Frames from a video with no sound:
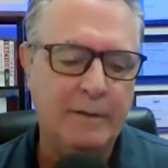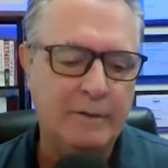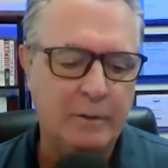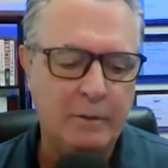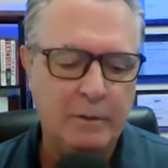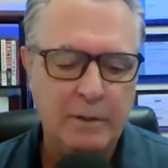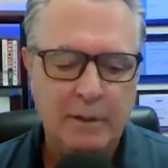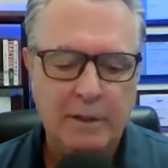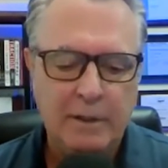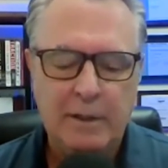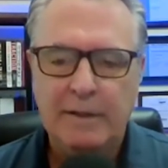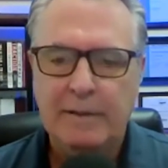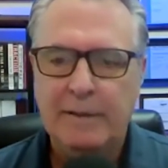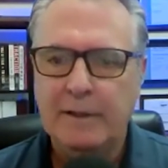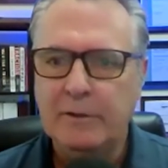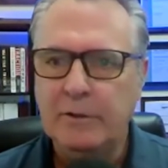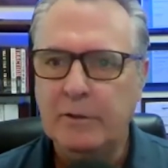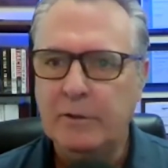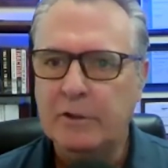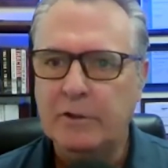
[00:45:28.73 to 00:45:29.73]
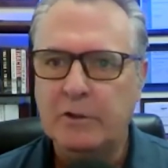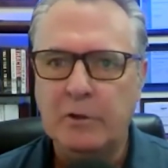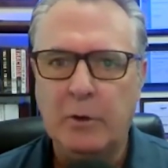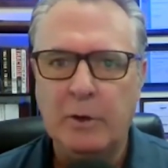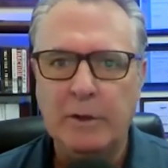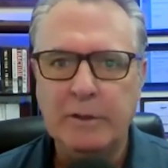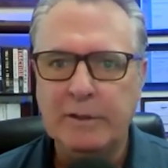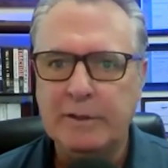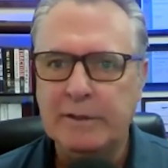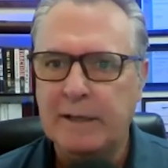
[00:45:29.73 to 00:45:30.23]
So these are just
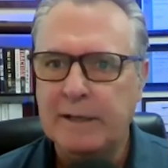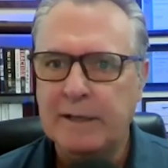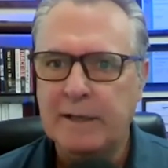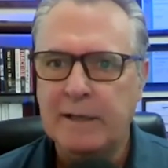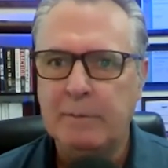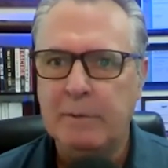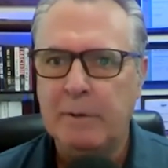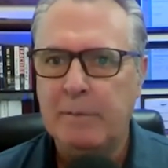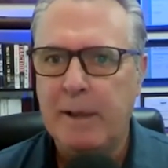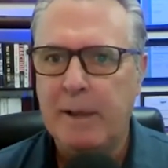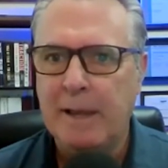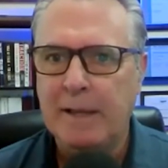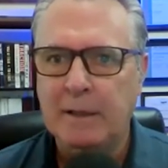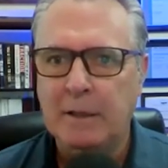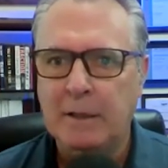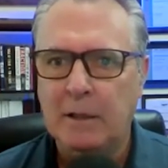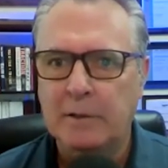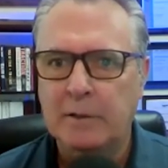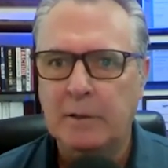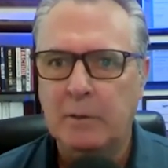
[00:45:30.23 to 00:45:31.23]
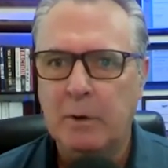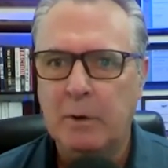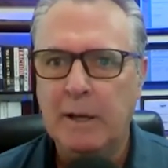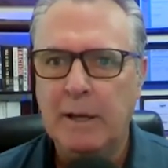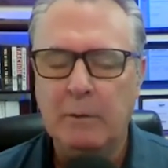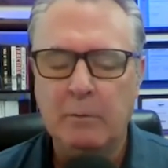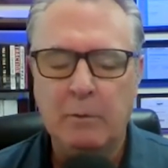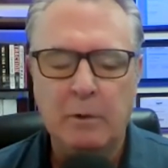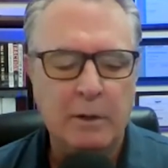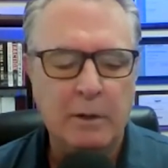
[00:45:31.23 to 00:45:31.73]
choices that need to be made along the
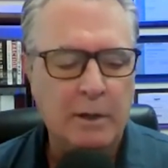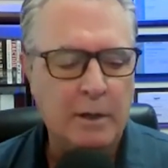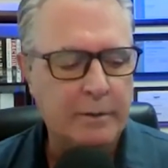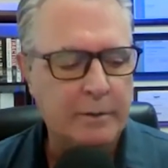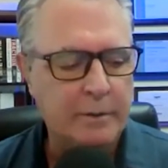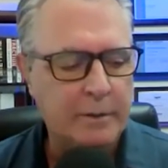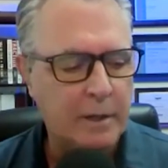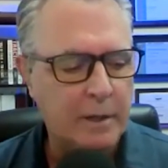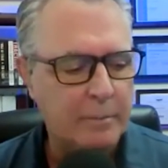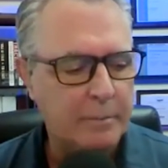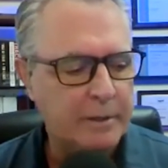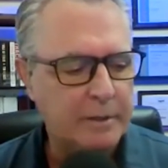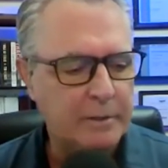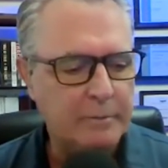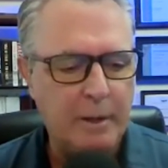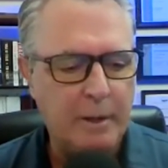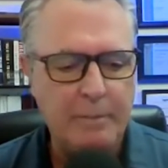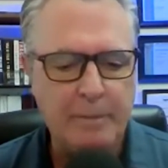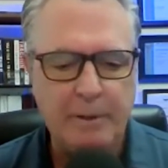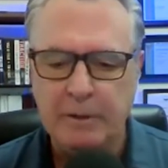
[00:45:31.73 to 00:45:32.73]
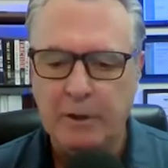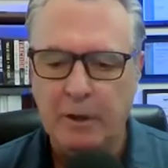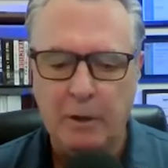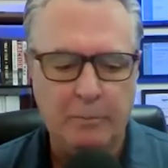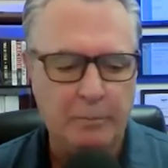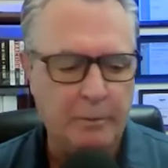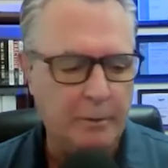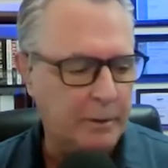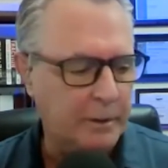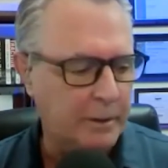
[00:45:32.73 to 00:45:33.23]
way, where other companies might be,
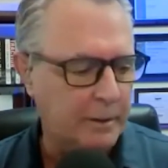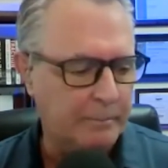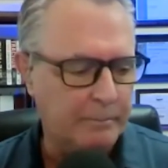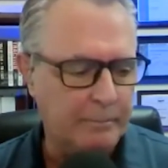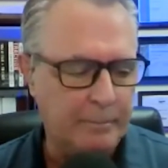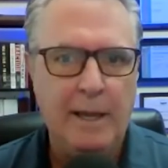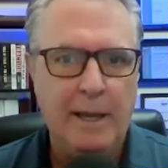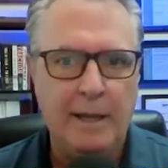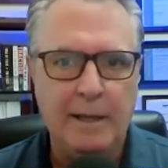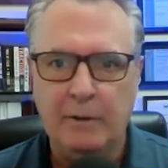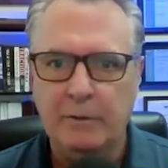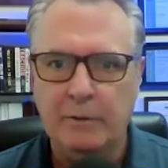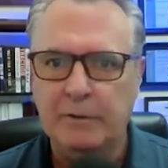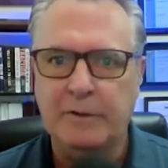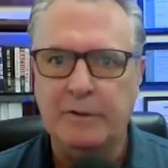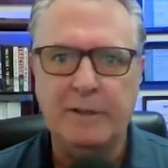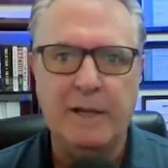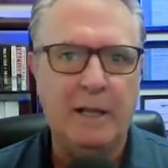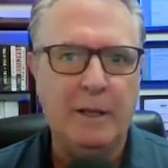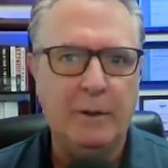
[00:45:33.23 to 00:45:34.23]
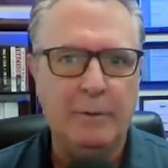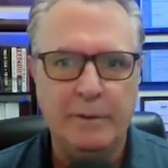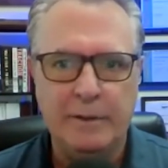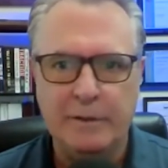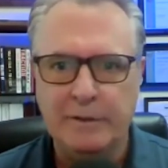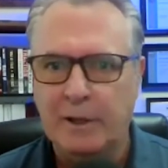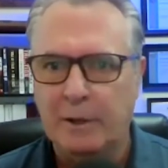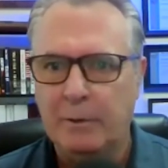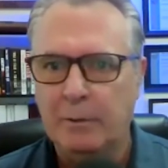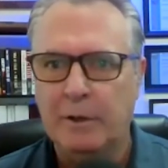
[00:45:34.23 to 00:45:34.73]
nope, we're going to, hey, here's the salary.
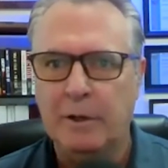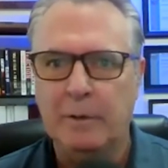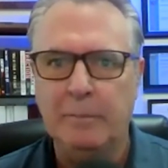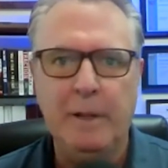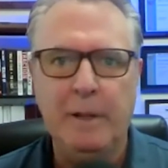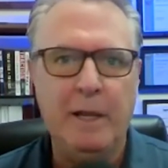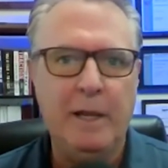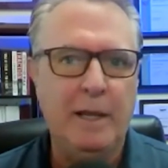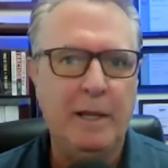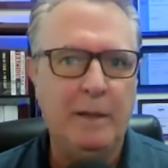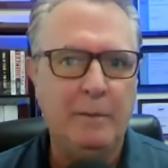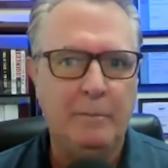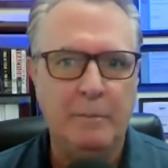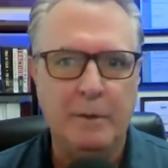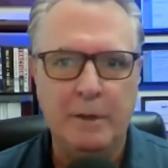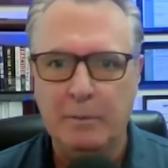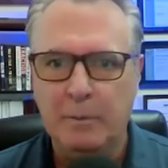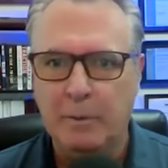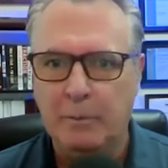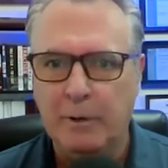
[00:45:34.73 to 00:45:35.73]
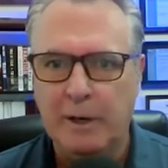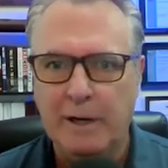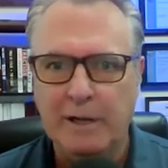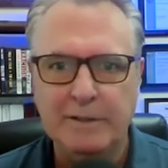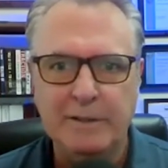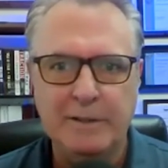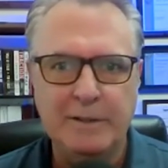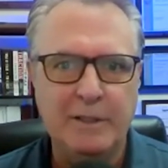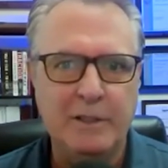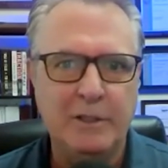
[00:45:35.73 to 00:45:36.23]
This is all we're going to pay, minimum
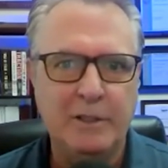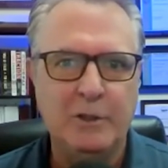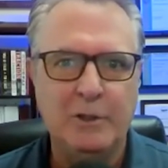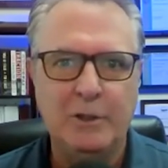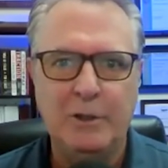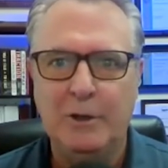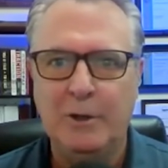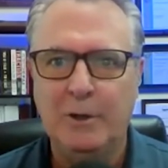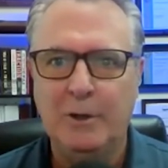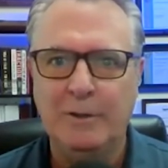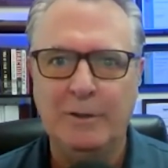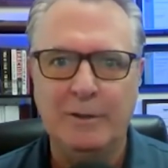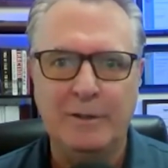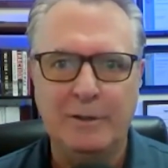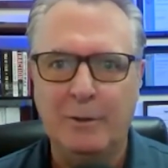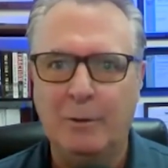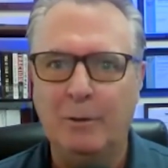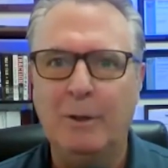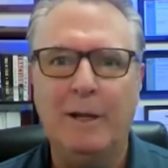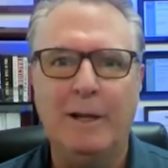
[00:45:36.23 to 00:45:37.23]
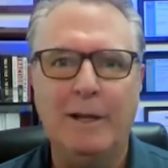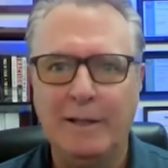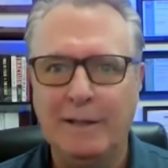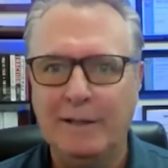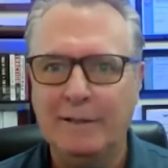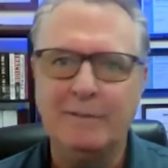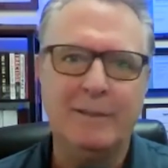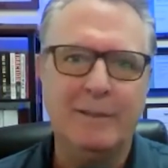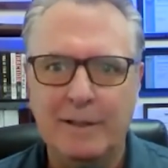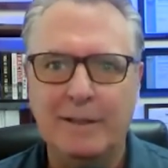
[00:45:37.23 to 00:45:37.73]
raises each year, and don't like
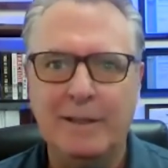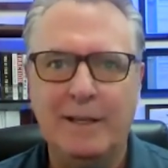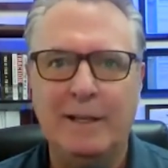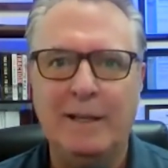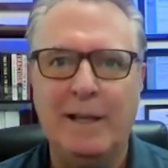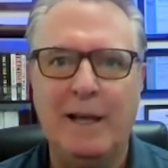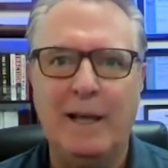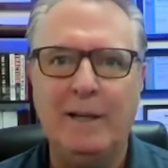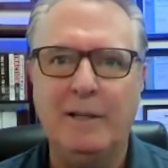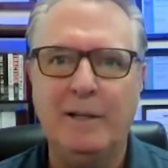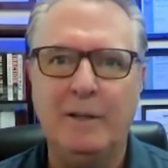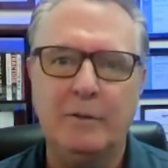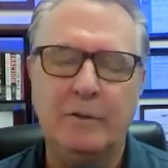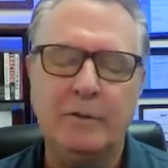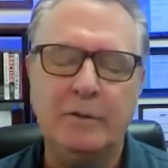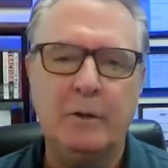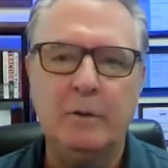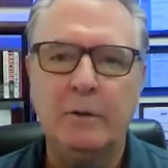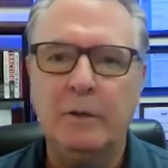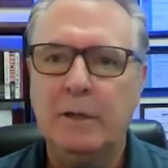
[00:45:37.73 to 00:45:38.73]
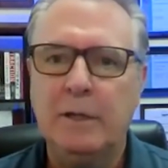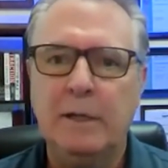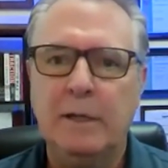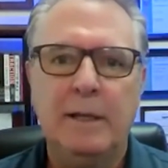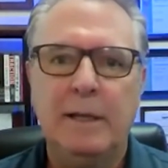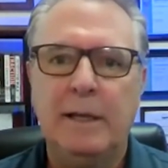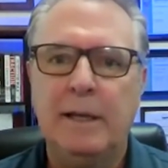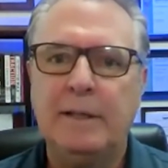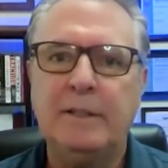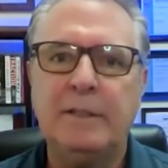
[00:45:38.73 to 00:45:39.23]
it, get the heck out of here. So
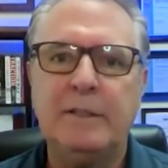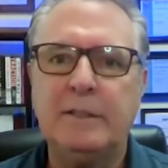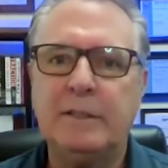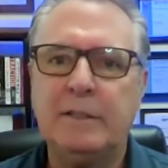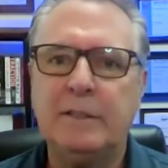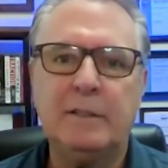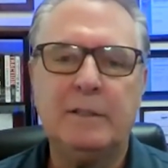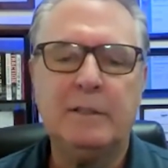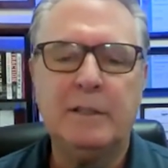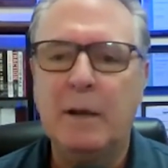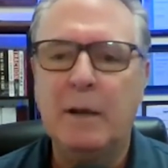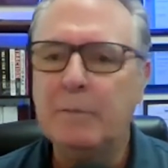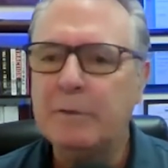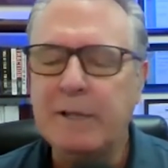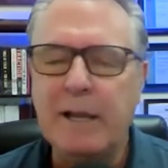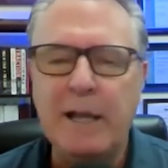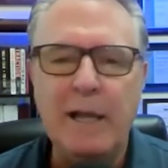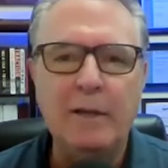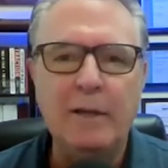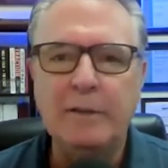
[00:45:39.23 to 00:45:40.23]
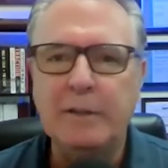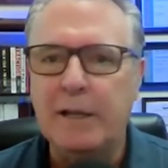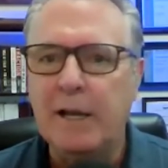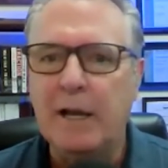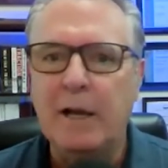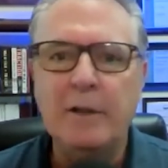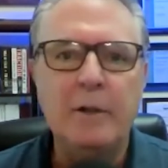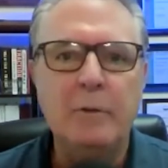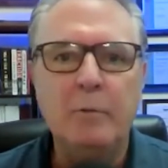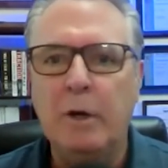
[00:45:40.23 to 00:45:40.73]
it just comes down to
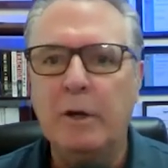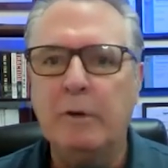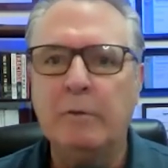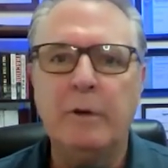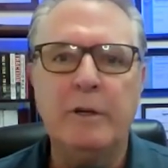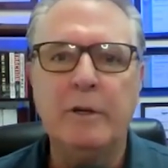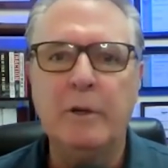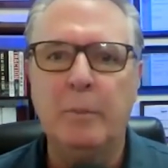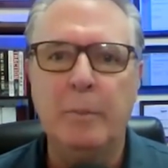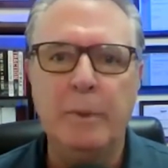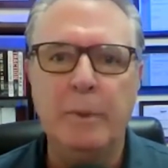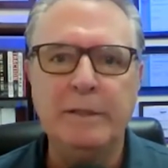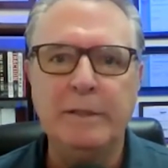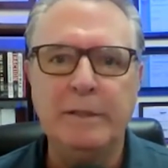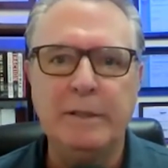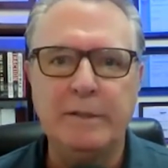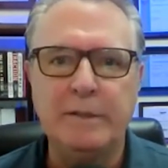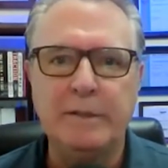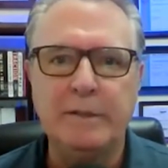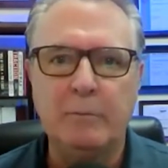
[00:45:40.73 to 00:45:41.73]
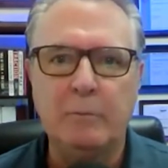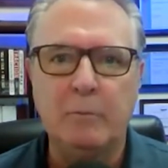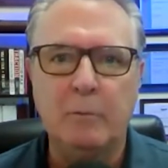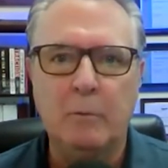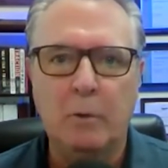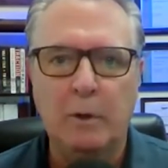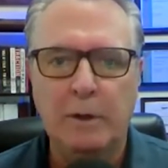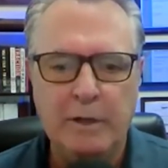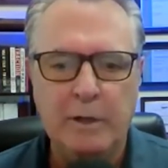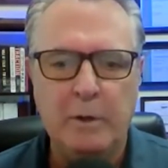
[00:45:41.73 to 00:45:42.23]
how you want to run your business and
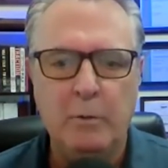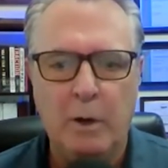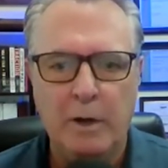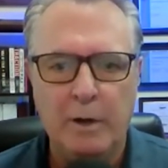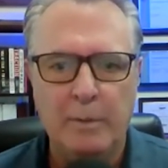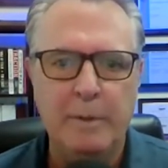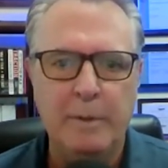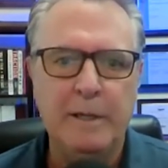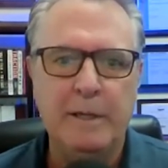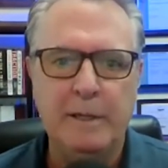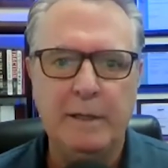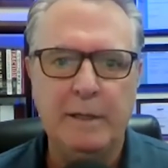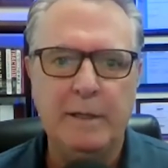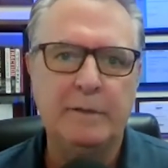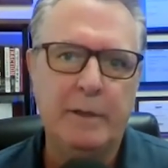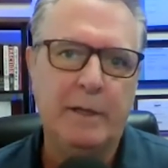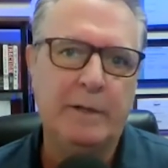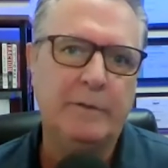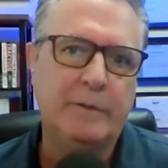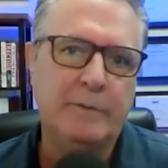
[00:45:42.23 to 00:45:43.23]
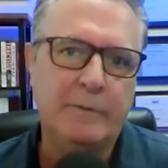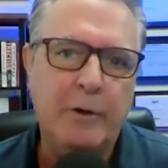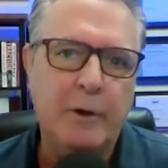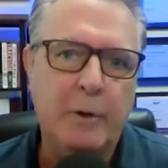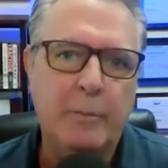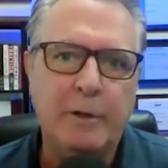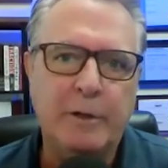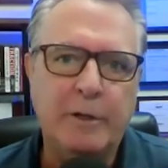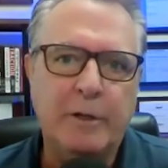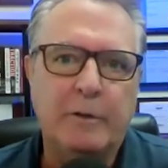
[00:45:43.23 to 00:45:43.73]
what you want to be as for
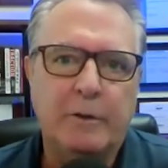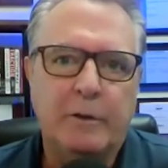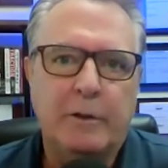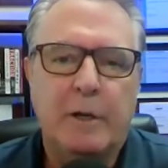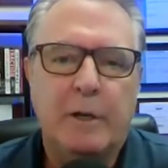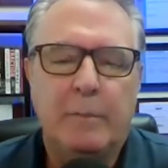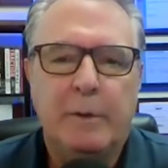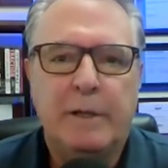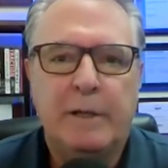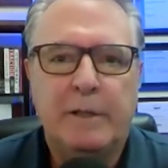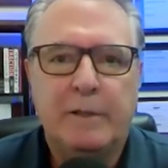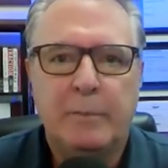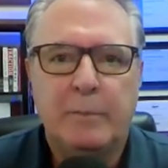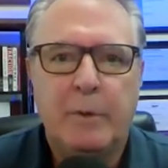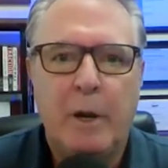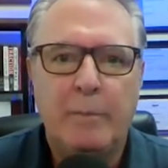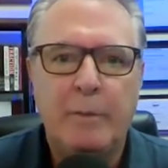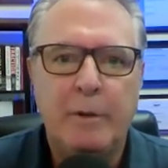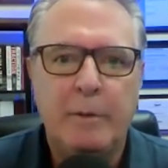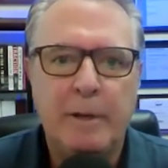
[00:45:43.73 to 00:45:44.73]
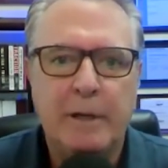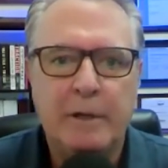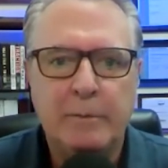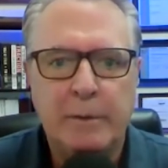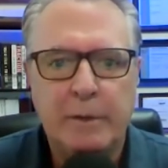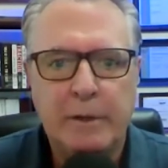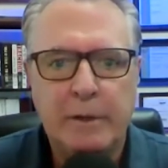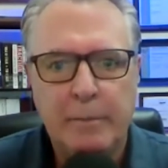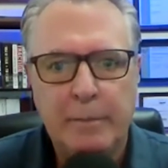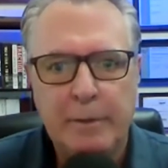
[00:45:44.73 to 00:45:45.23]
your particular company as a property
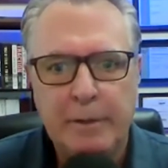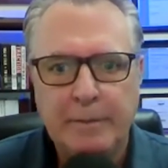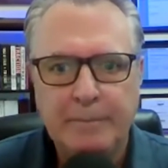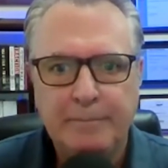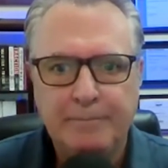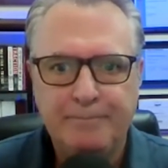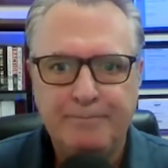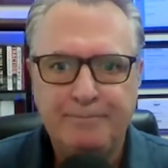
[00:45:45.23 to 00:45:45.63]
management company.